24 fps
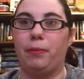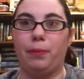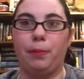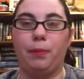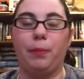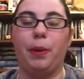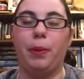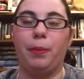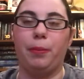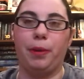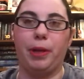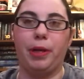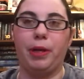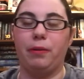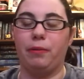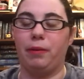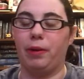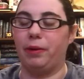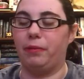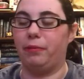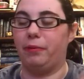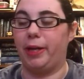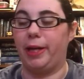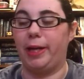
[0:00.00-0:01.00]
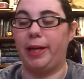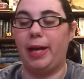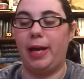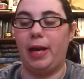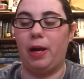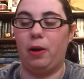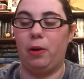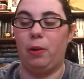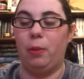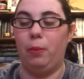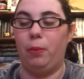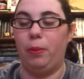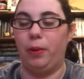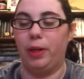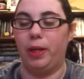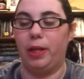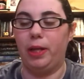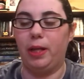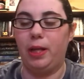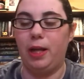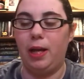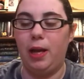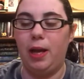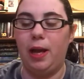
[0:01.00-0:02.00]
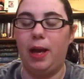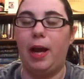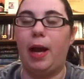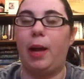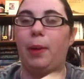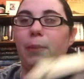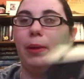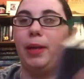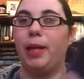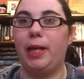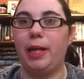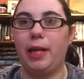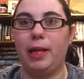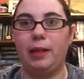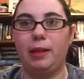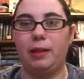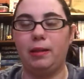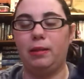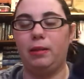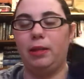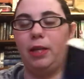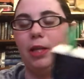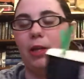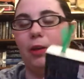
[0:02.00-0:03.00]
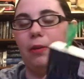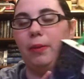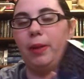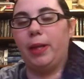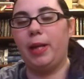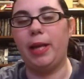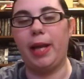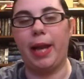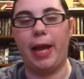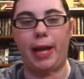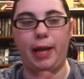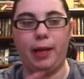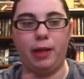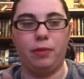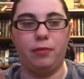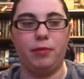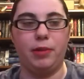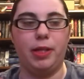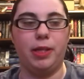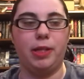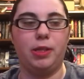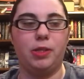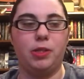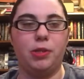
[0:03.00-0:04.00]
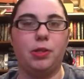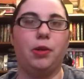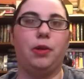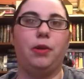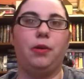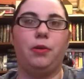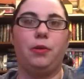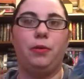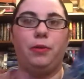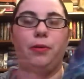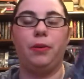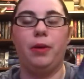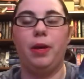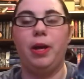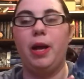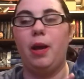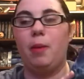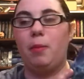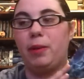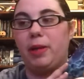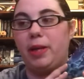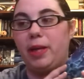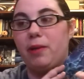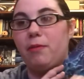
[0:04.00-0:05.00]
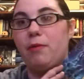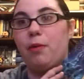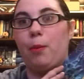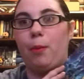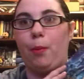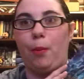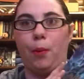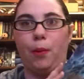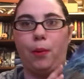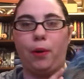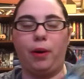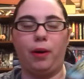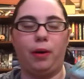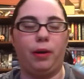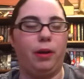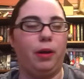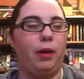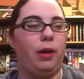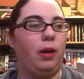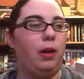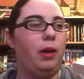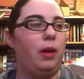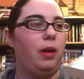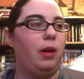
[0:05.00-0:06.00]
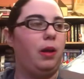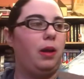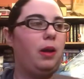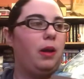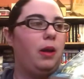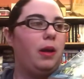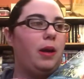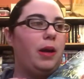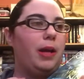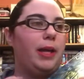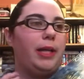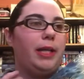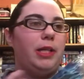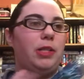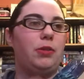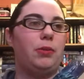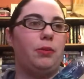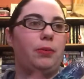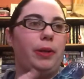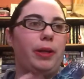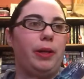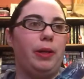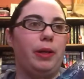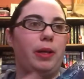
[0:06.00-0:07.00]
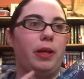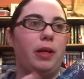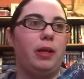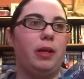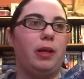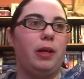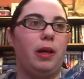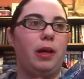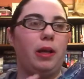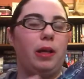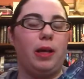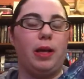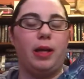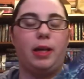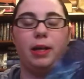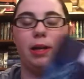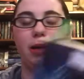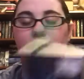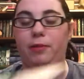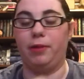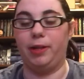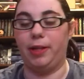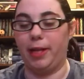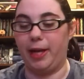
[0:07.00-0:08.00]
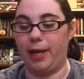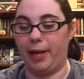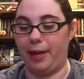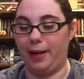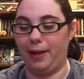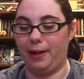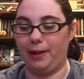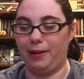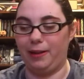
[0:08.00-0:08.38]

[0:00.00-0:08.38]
my brain around right now, but I'm getting getting the hang of it, so I'm gonna give it more. I need to read a lot every day.